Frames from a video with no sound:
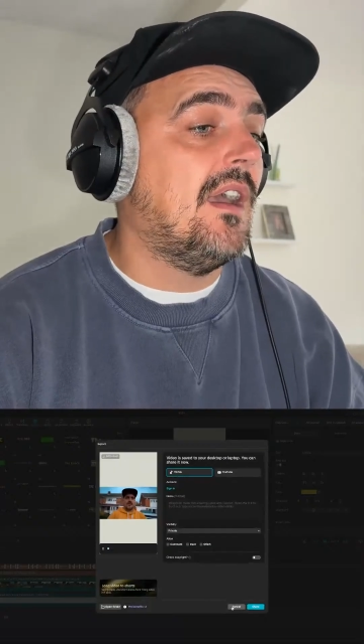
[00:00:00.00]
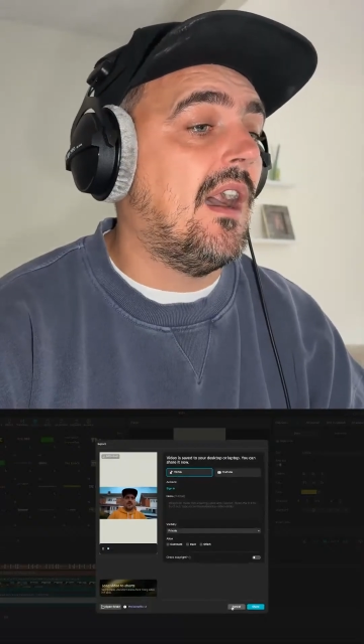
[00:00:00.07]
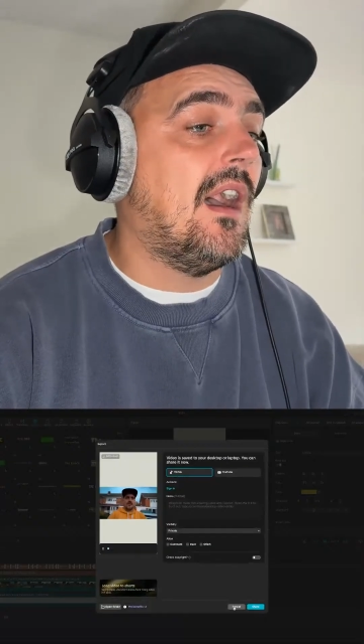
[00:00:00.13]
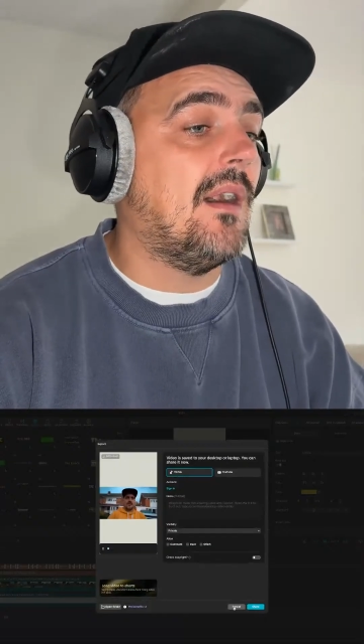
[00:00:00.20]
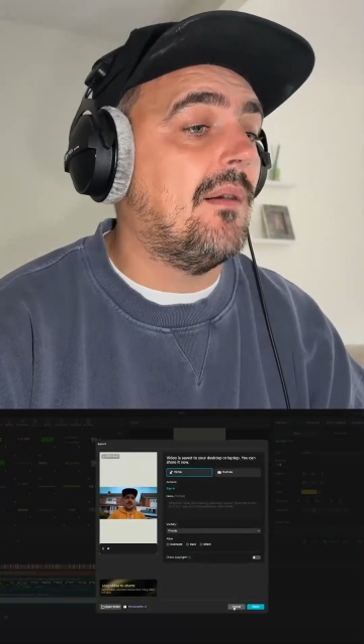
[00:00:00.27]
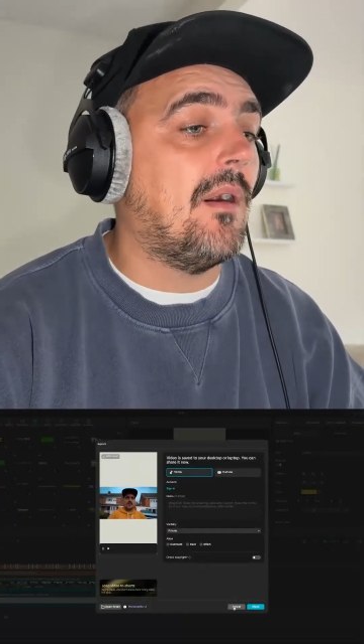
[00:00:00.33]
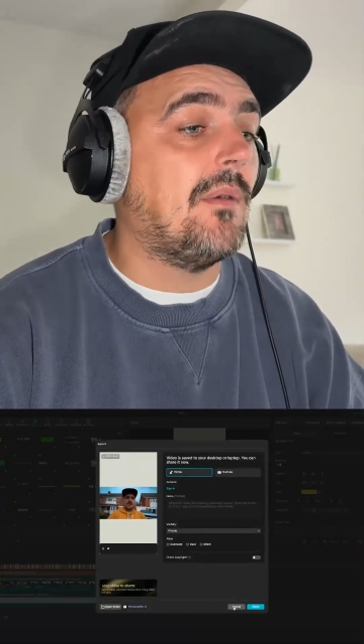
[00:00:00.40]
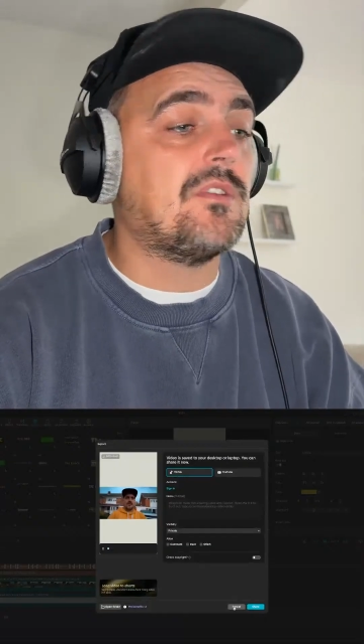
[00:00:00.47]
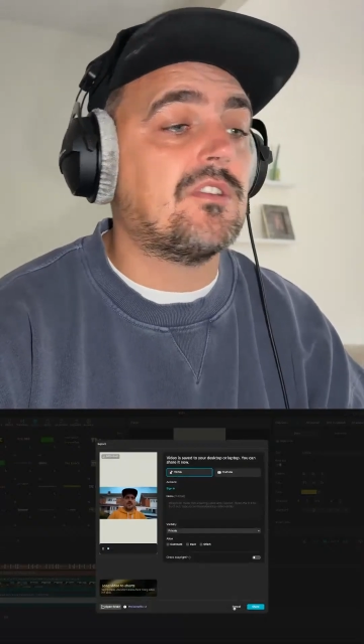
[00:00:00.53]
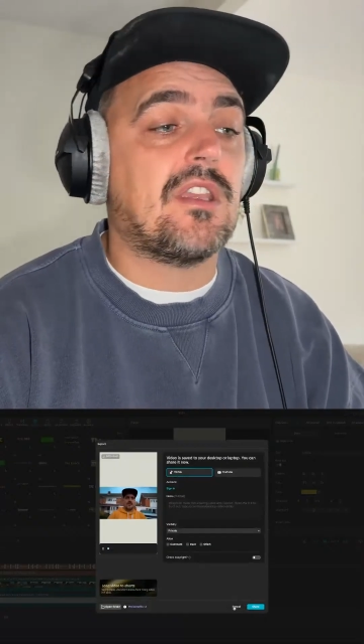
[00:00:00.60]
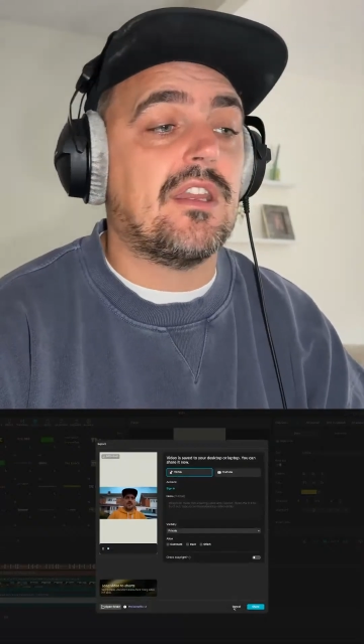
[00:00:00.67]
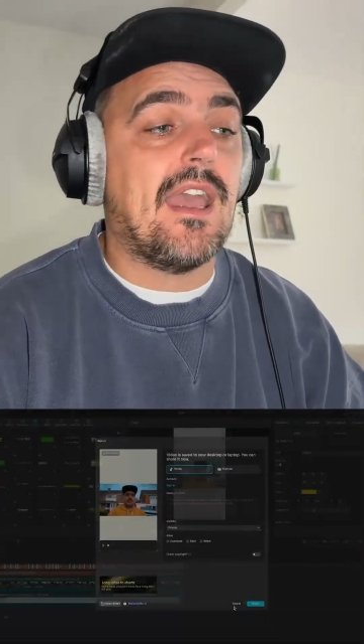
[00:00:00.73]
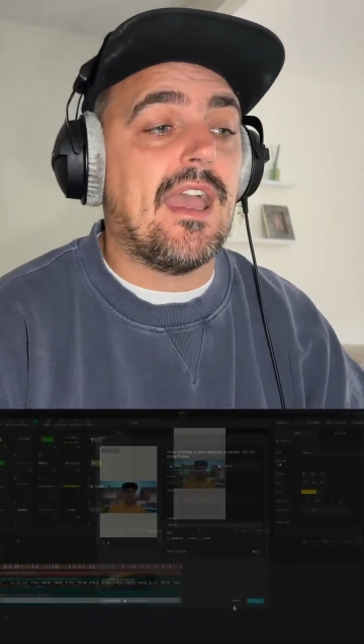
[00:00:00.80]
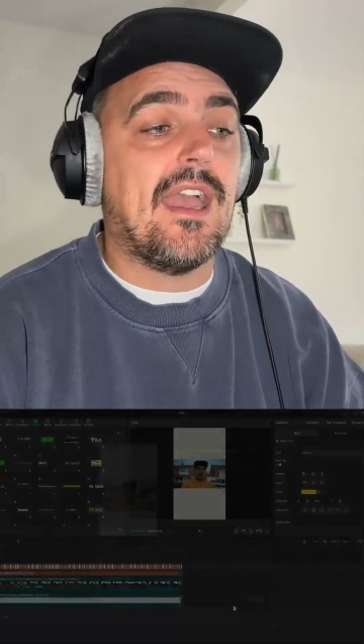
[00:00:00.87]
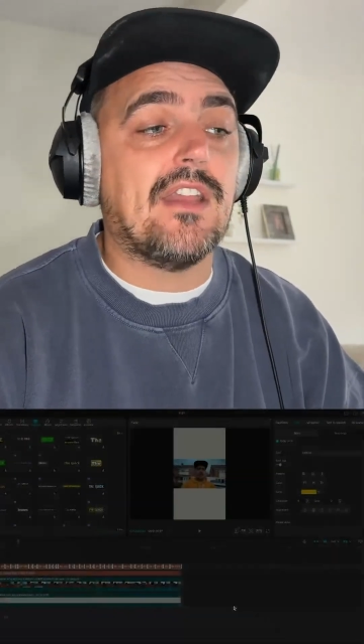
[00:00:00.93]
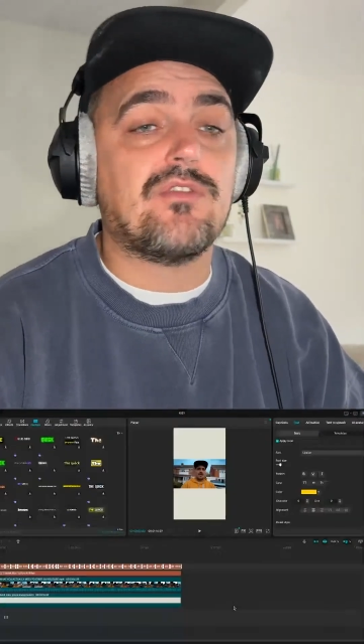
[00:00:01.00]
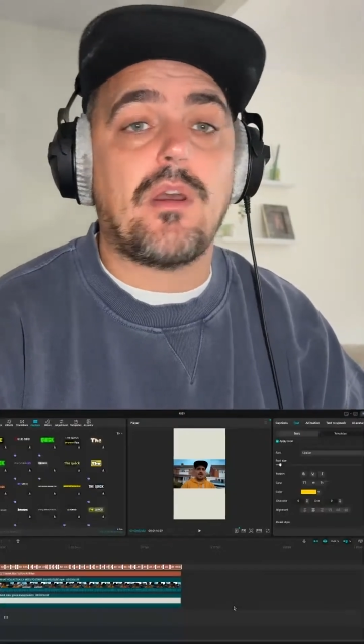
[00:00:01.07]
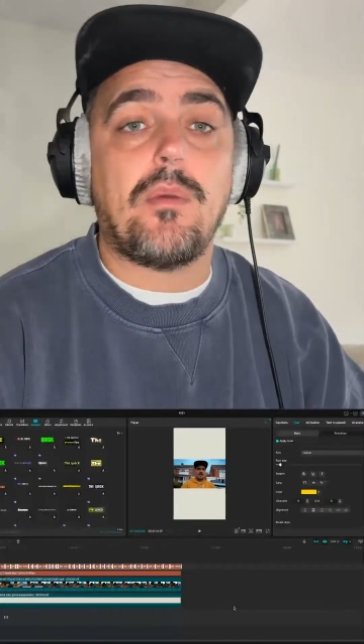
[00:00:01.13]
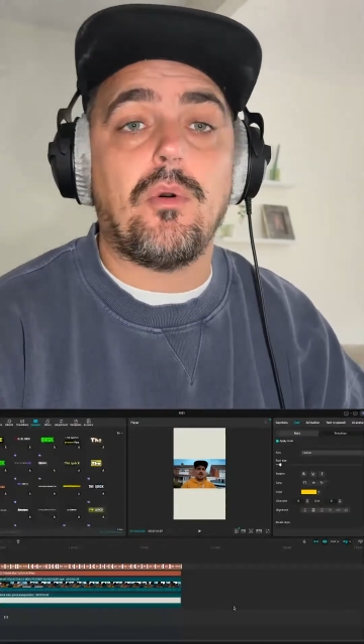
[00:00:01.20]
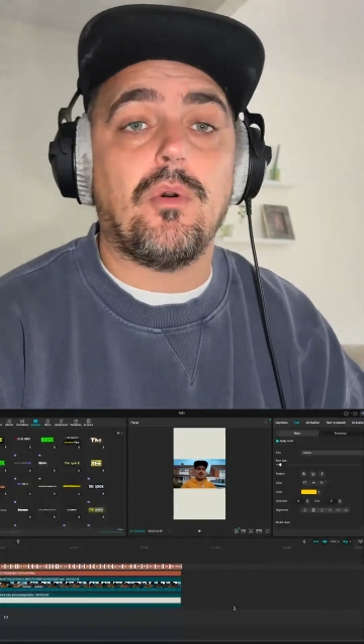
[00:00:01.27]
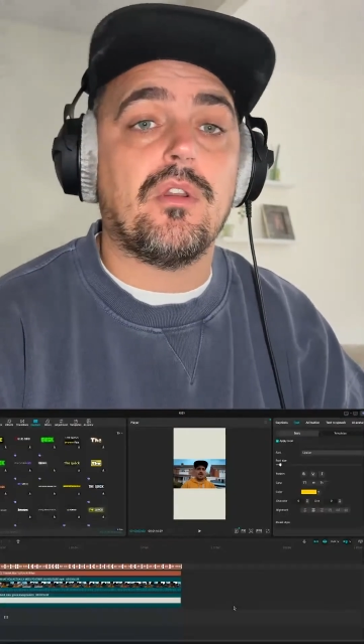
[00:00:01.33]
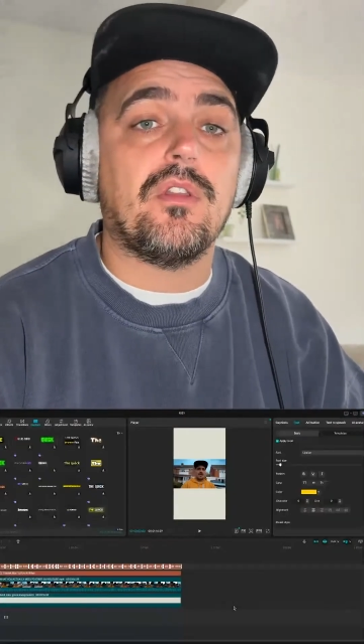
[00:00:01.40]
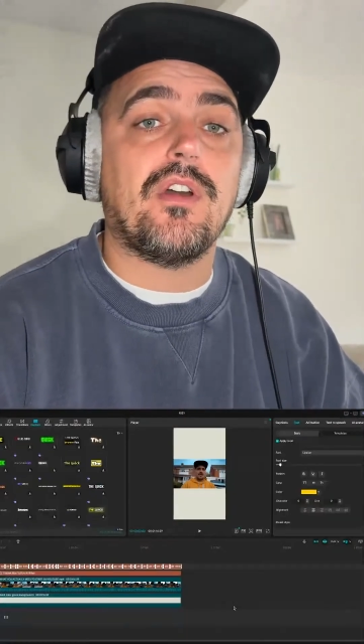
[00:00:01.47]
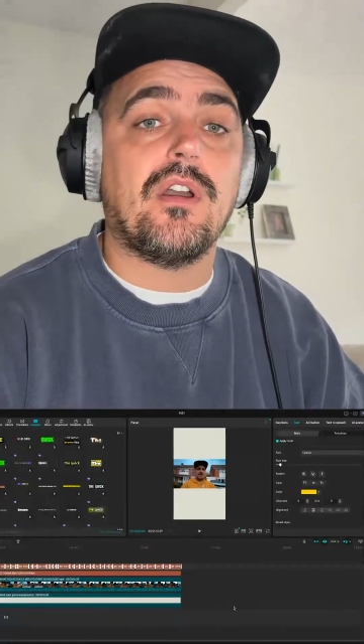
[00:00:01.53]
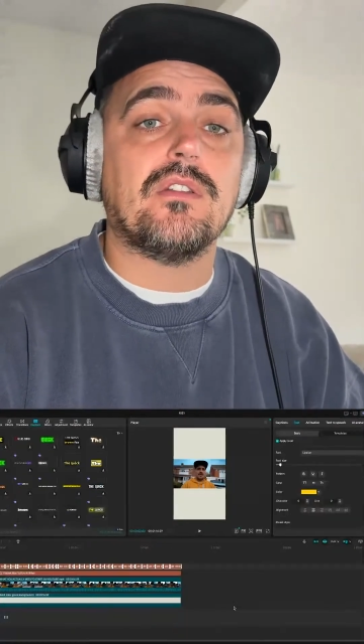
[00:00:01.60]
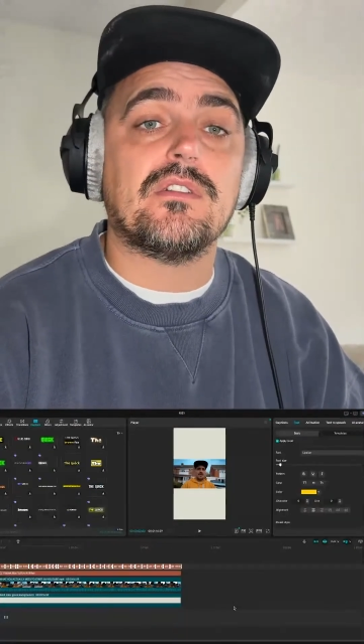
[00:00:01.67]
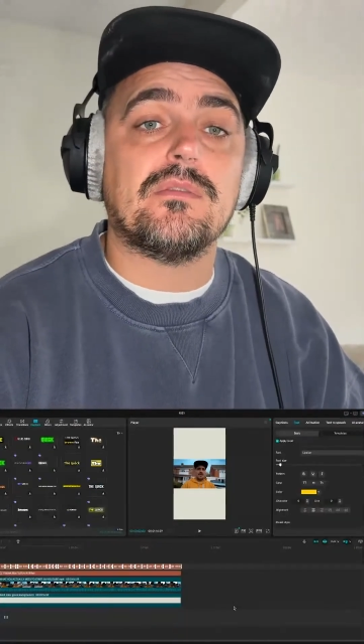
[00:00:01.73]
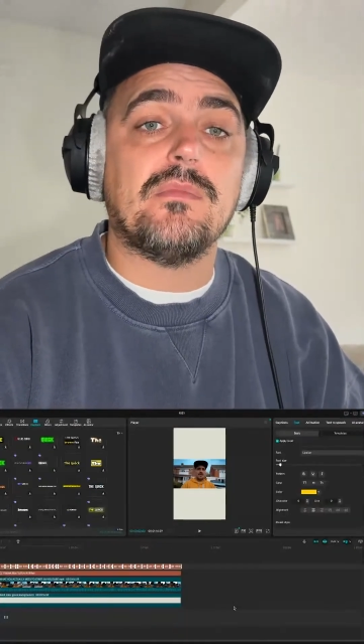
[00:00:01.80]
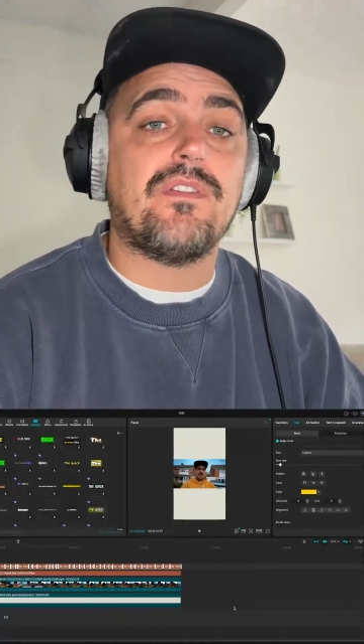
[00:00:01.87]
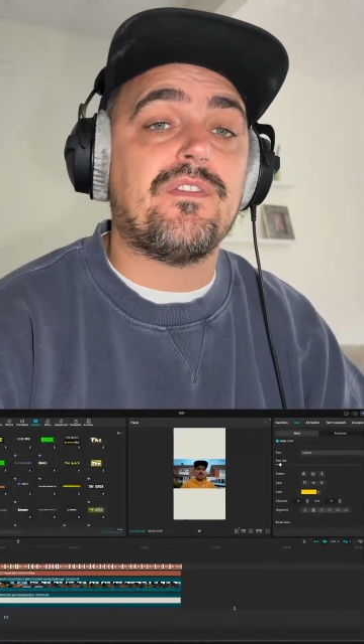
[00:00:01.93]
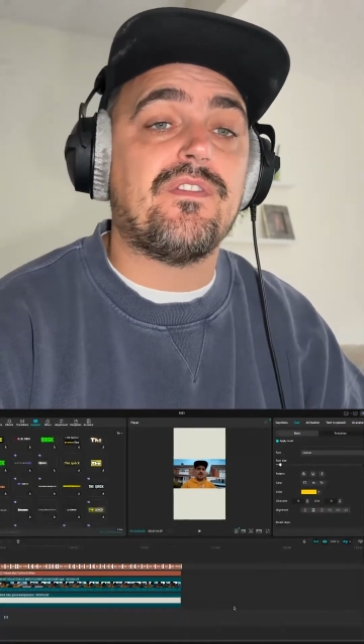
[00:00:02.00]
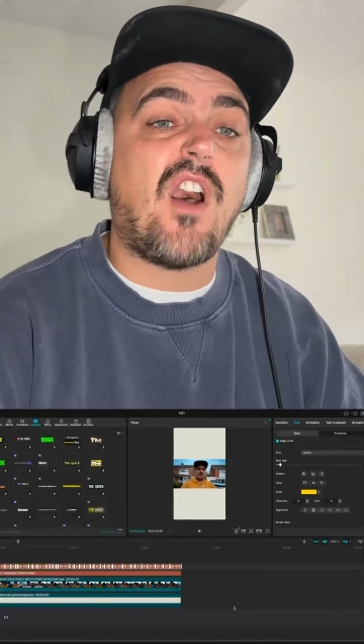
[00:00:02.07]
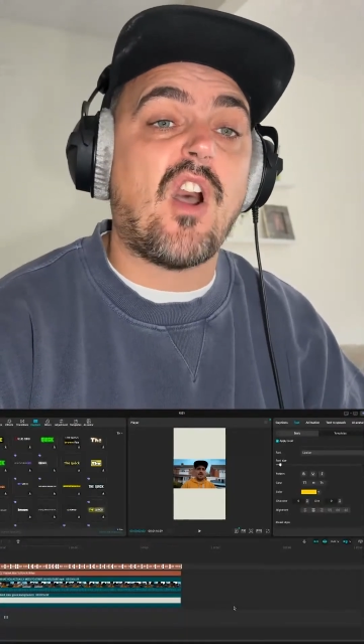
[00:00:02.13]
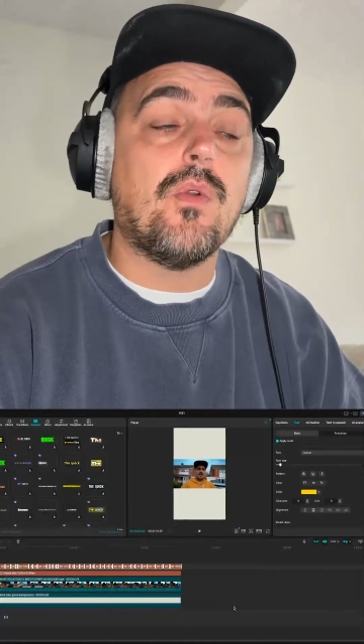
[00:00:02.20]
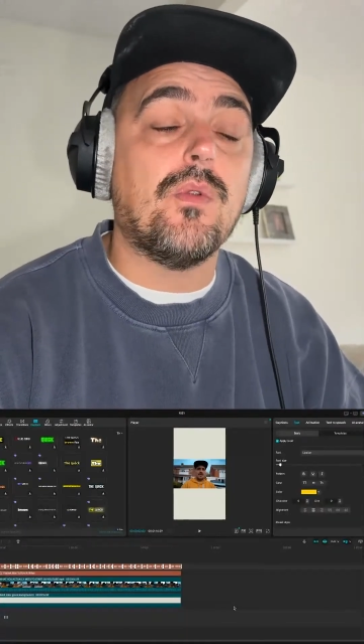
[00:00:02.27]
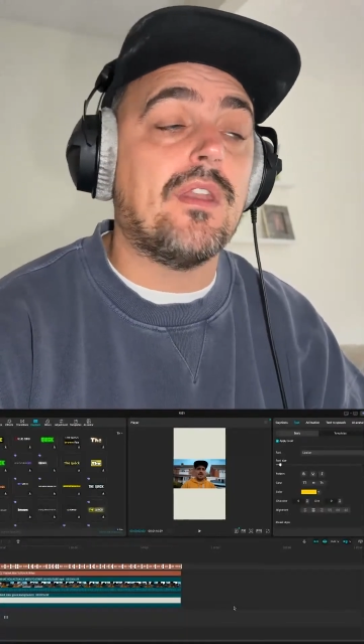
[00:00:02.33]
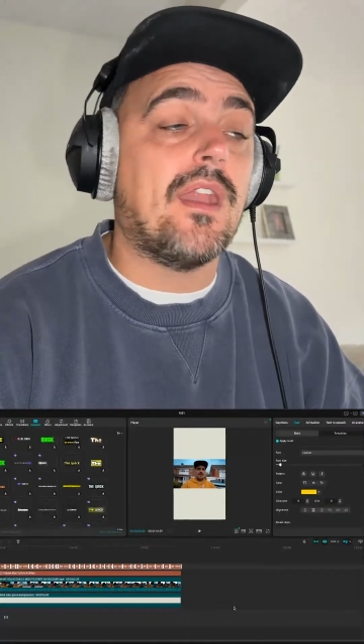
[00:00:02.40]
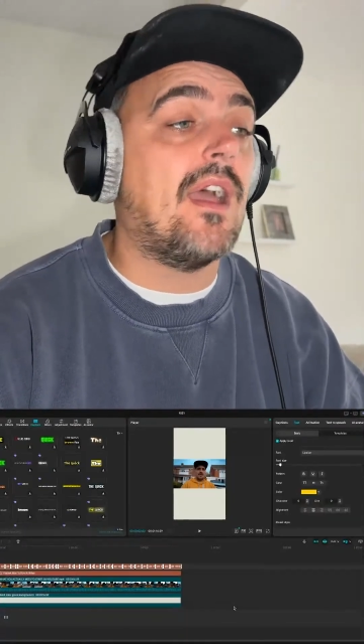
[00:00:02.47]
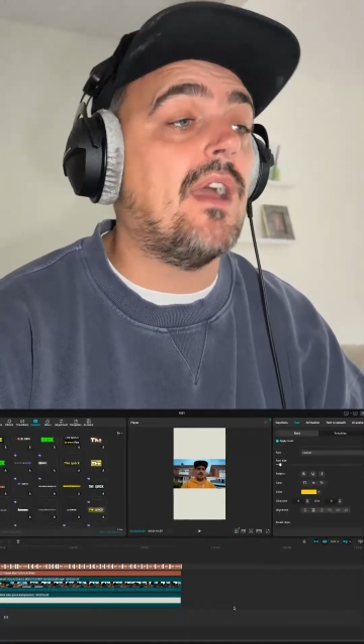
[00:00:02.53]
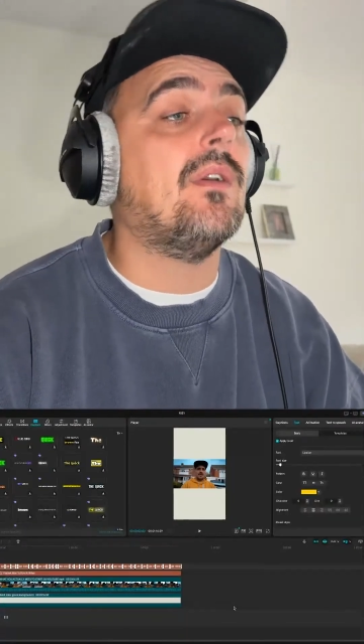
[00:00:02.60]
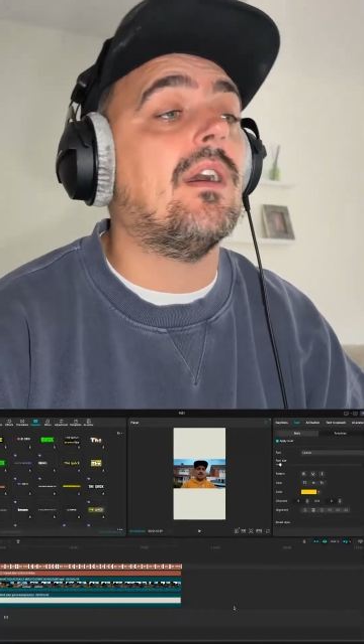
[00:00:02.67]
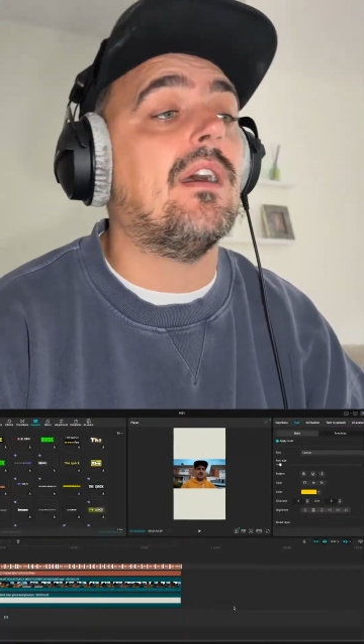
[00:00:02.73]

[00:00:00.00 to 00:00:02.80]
I'm just going to airdrop all of those to my phone now,